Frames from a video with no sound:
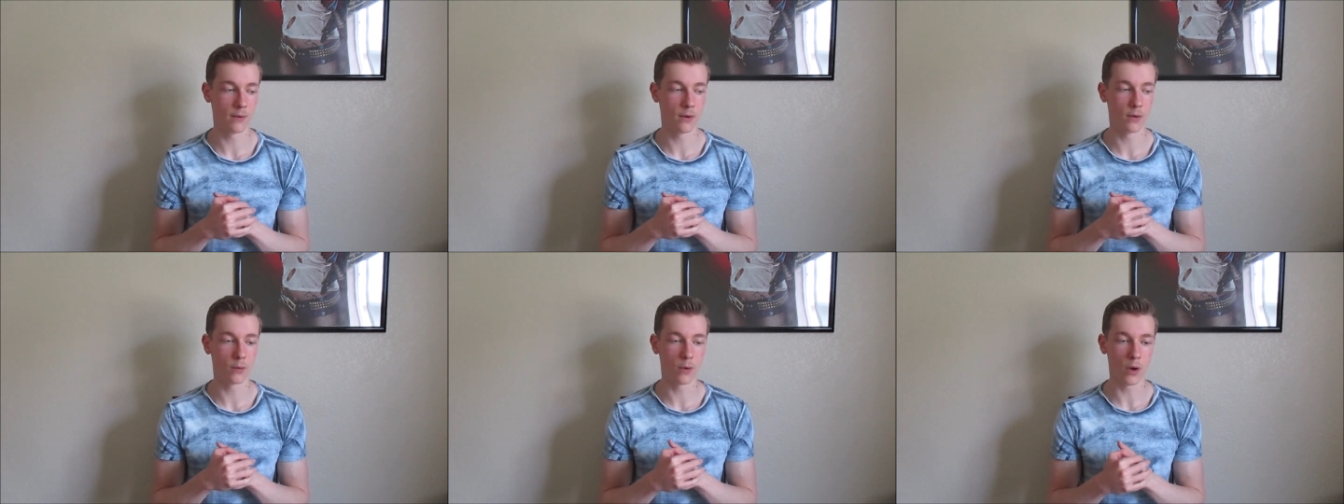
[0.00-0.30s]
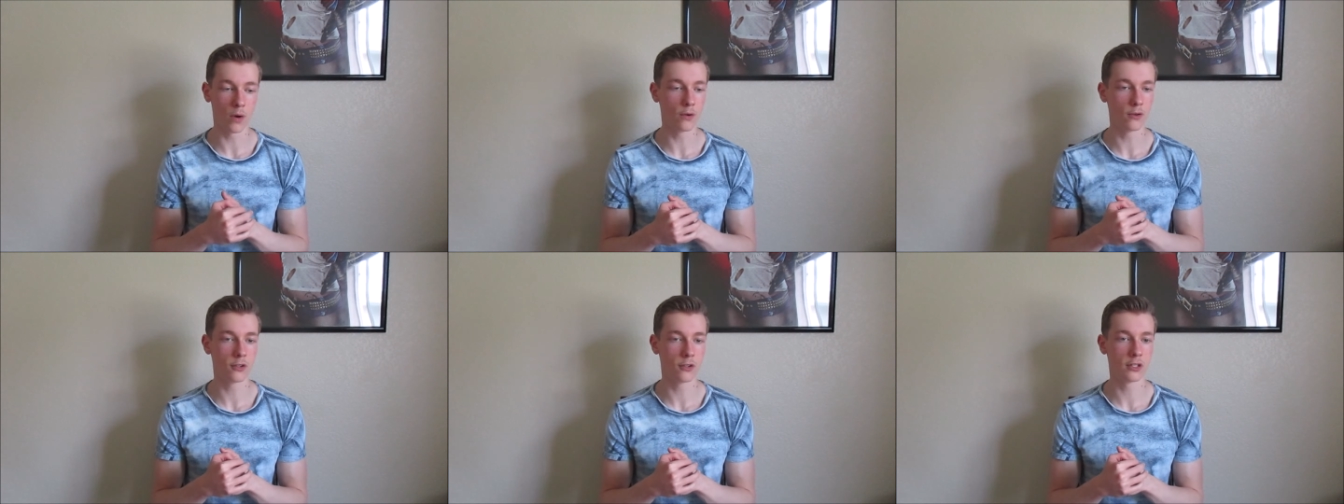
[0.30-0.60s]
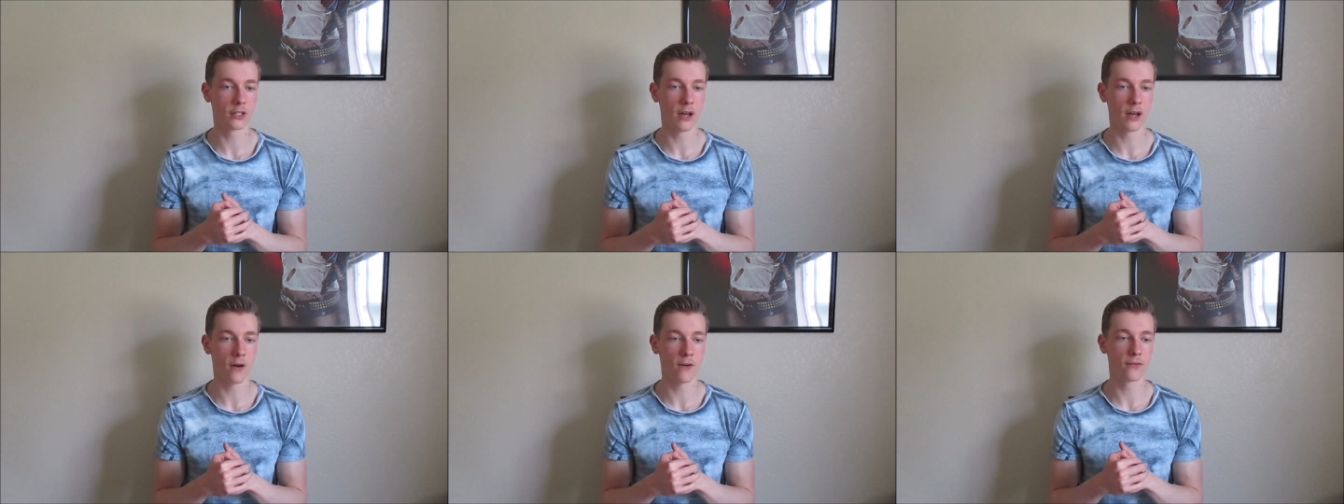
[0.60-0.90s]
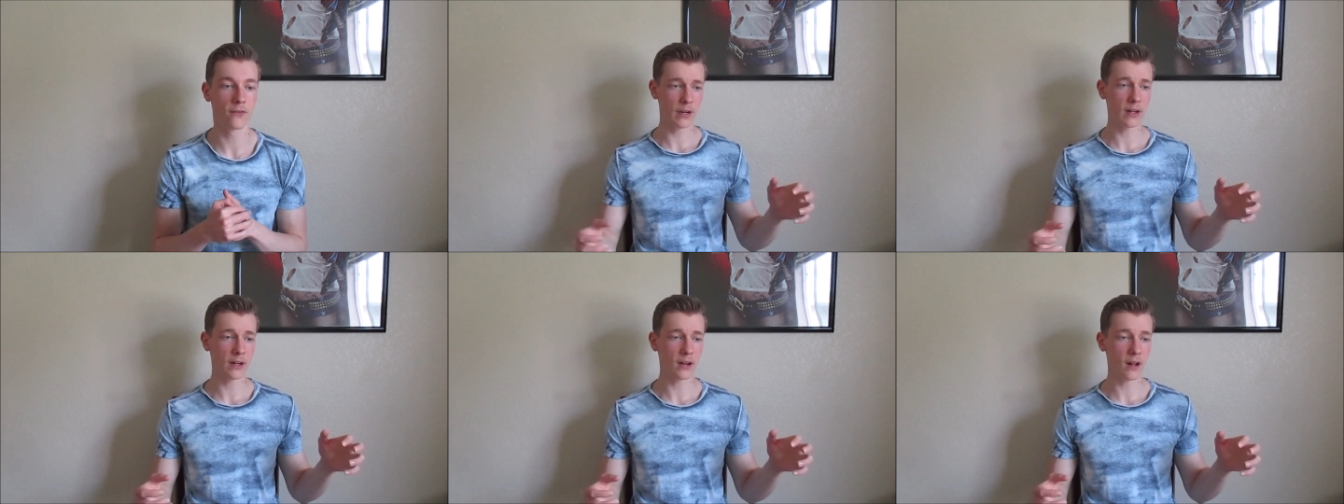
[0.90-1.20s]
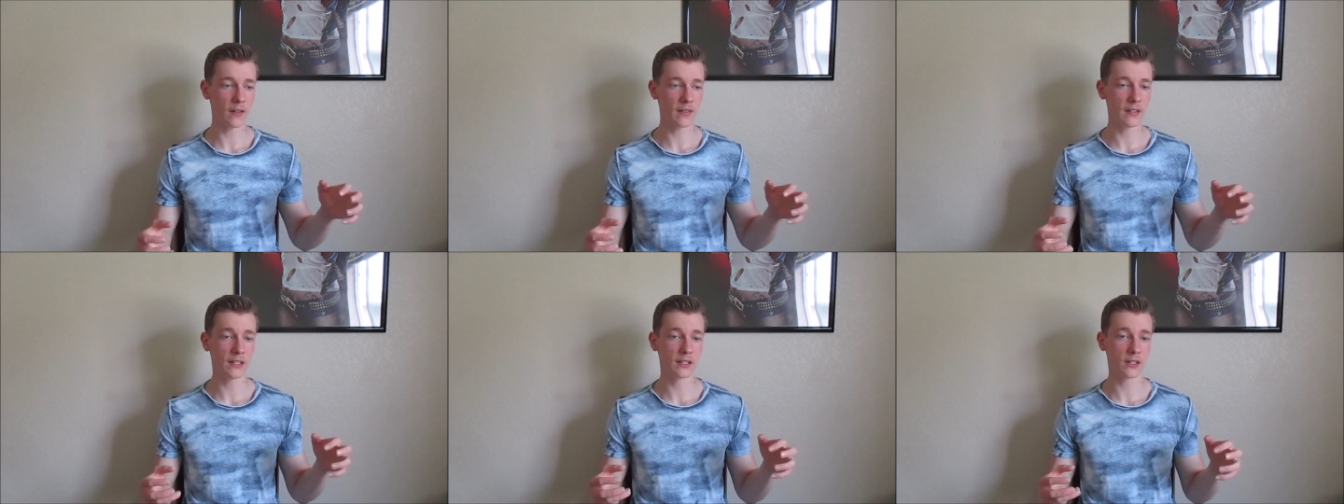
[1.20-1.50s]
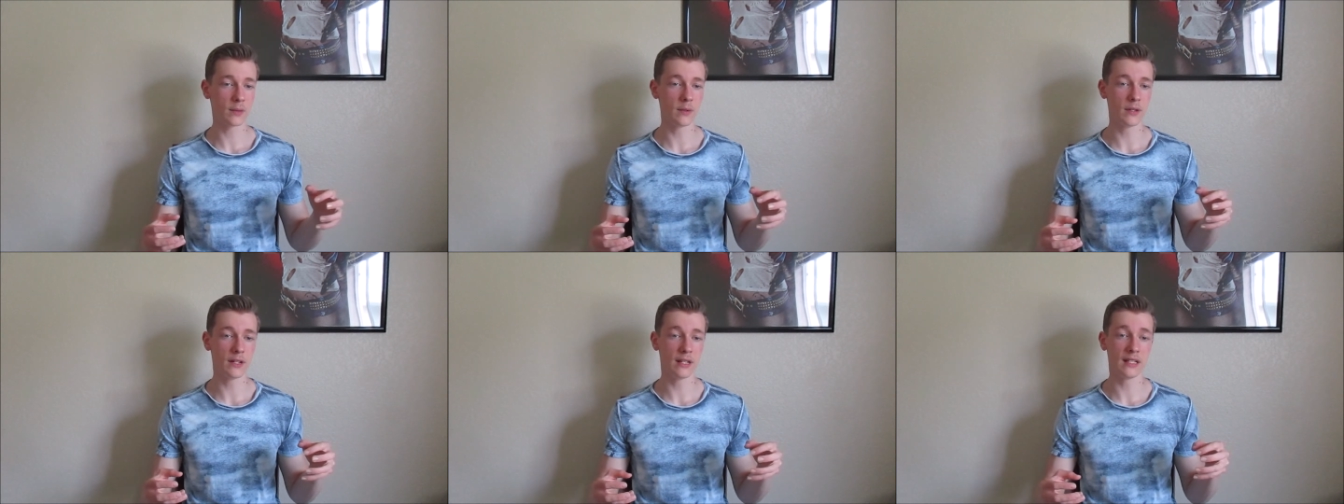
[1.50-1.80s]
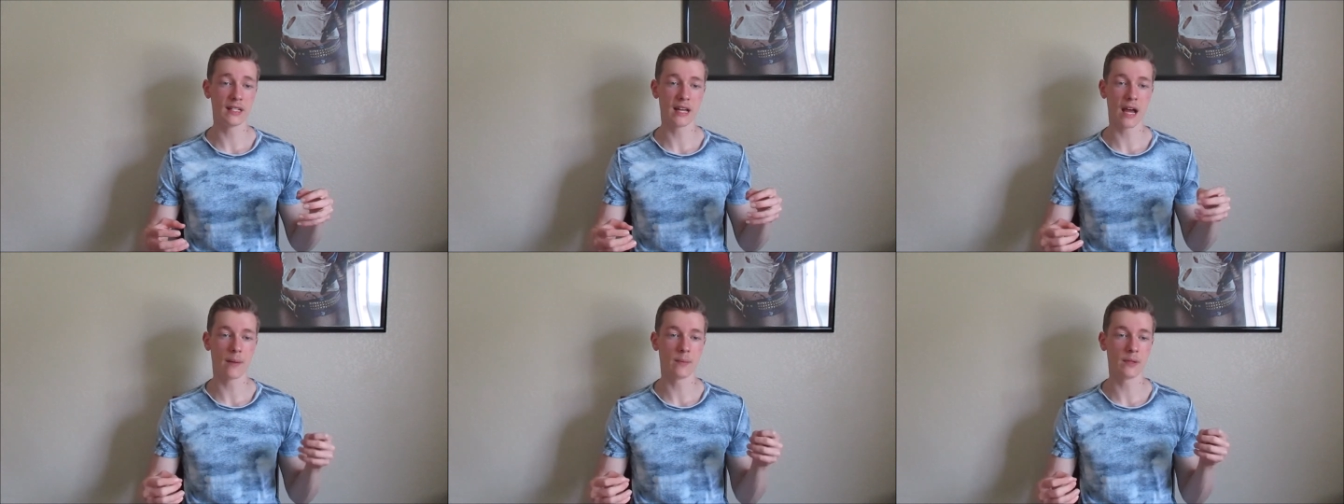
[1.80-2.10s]
or wrote yourself, put it on these
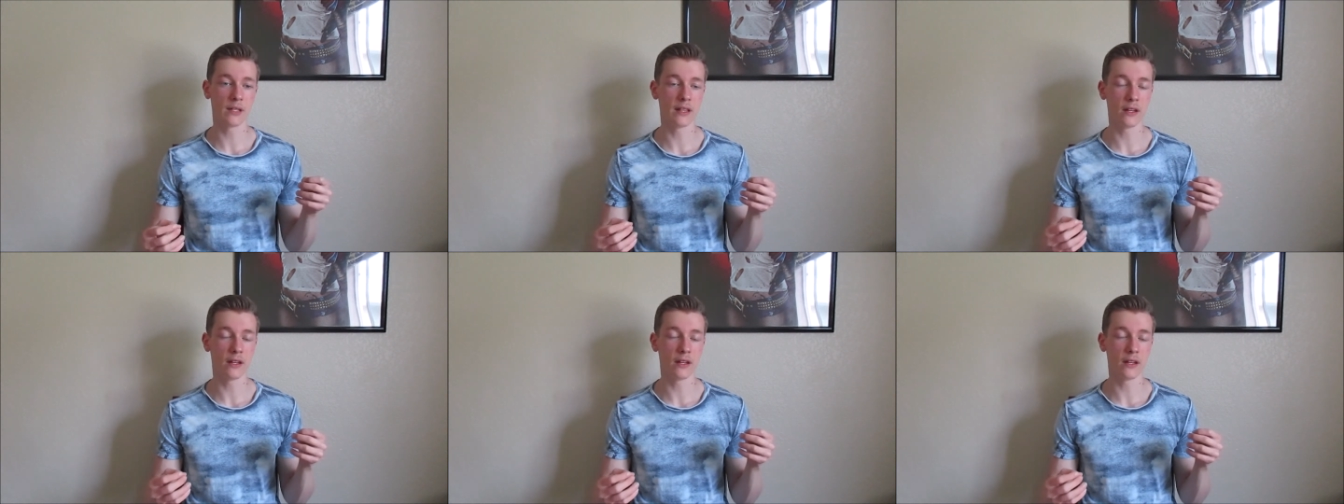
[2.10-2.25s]
community tabs